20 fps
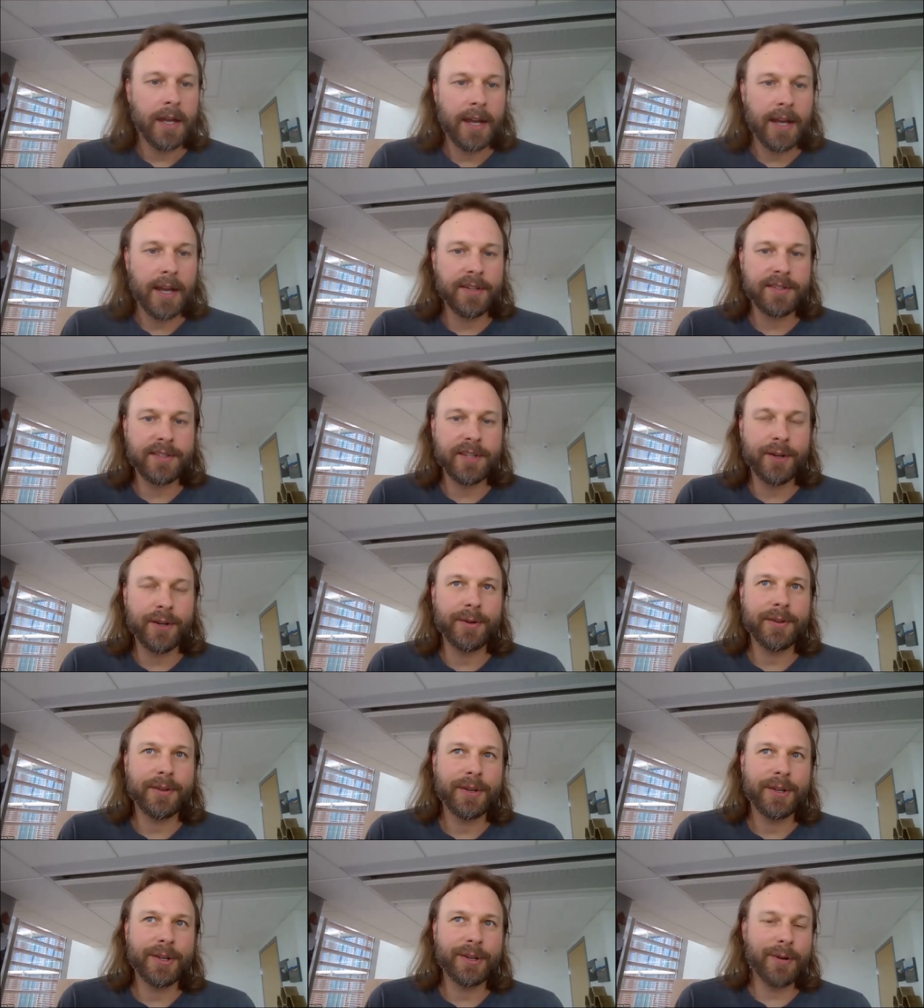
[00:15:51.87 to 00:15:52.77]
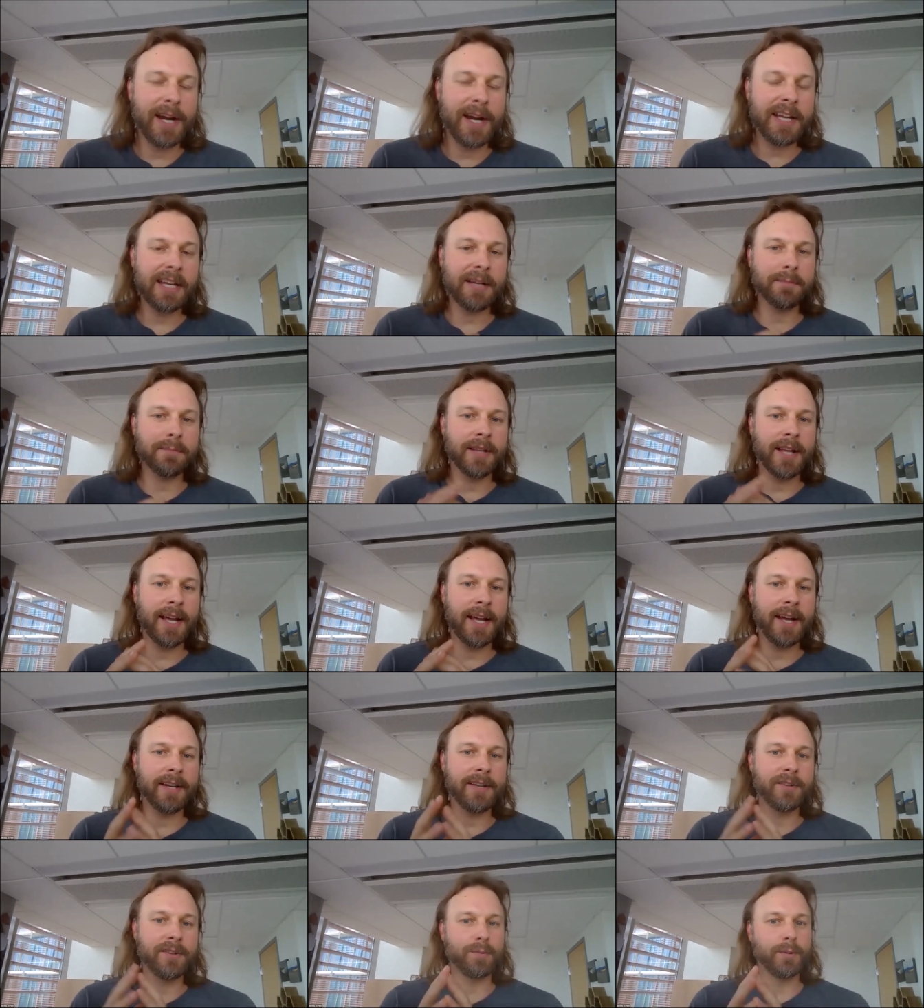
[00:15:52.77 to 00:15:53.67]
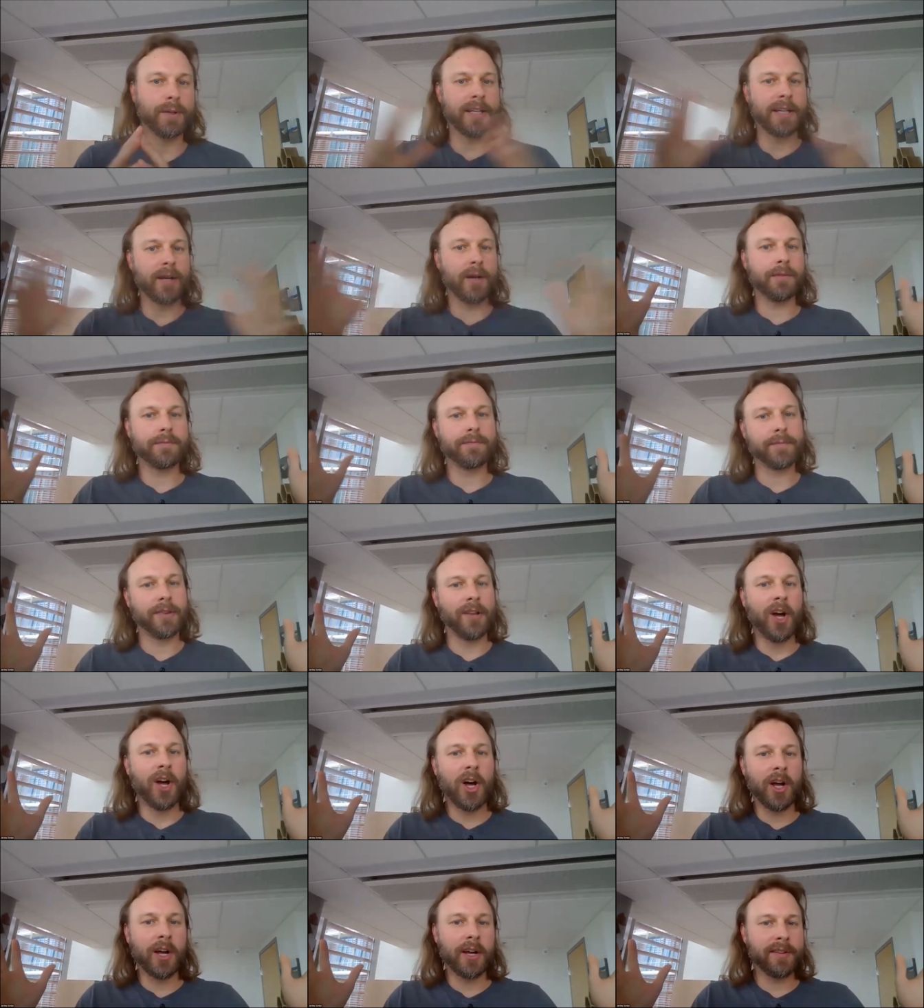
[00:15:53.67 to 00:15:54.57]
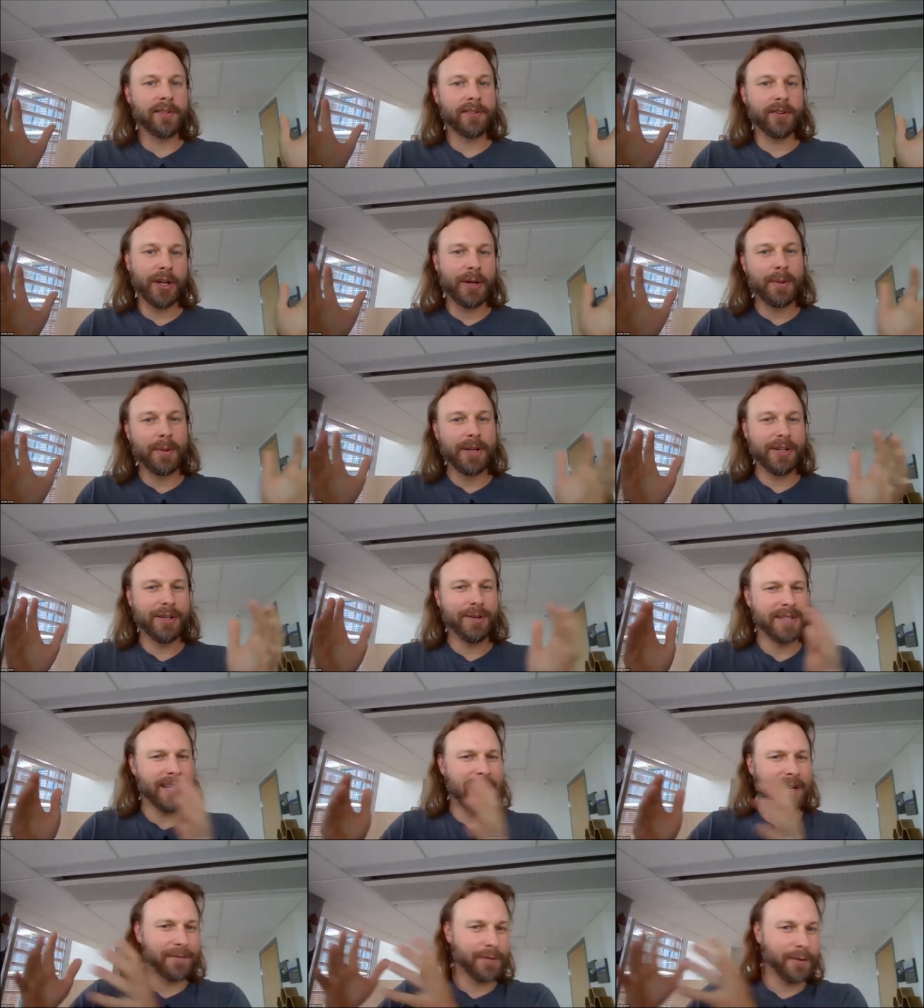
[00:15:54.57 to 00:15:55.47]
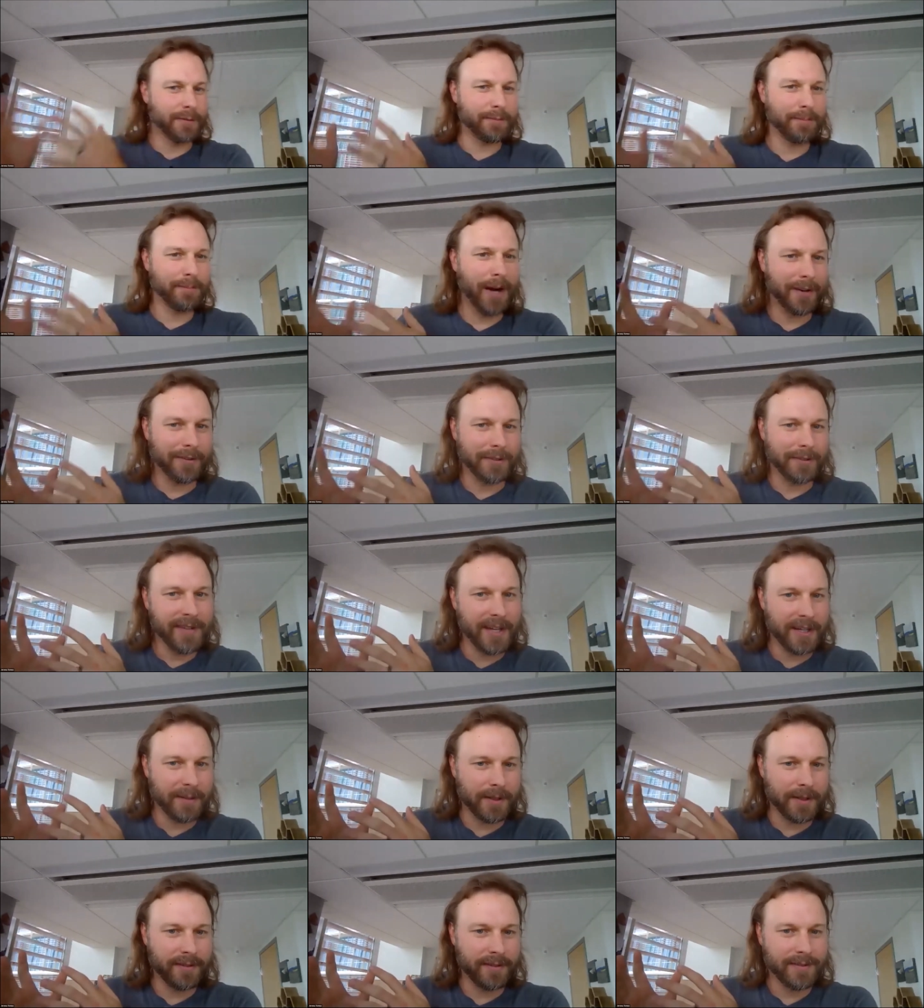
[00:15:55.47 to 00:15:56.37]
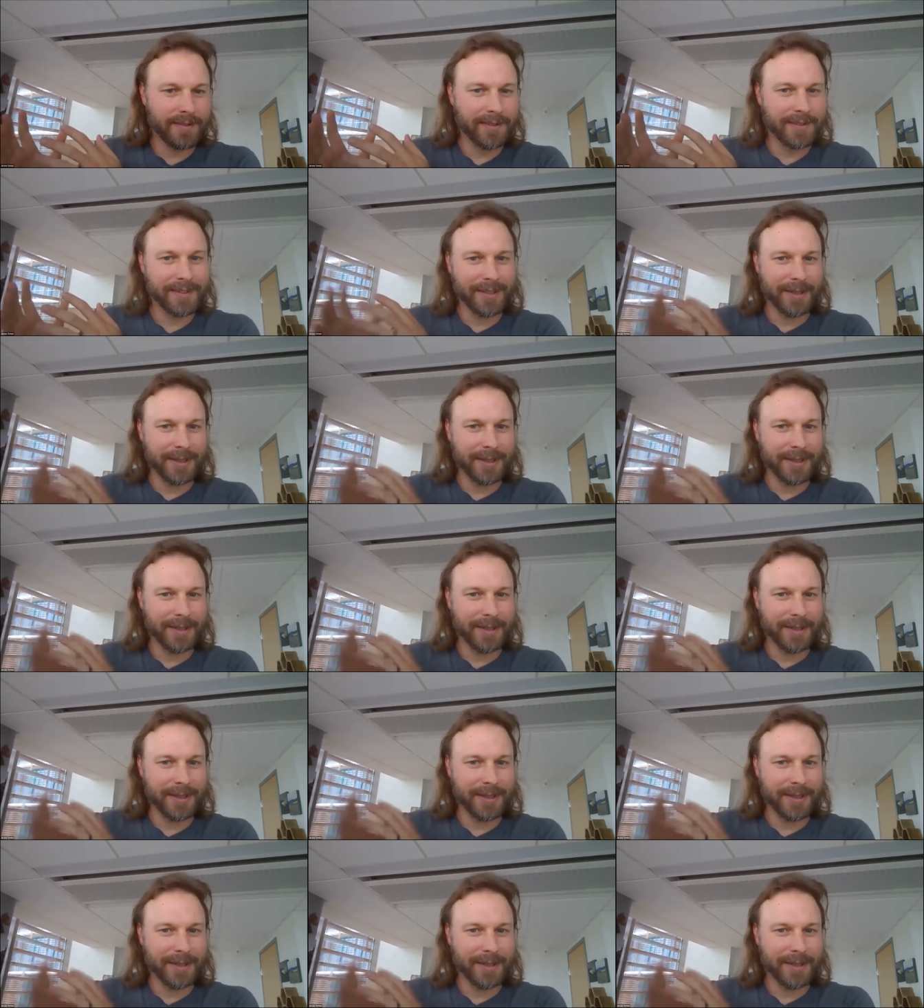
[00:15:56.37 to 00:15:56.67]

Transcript: And so uranium lead is really long, and so you wouldn't use that for modern sediments.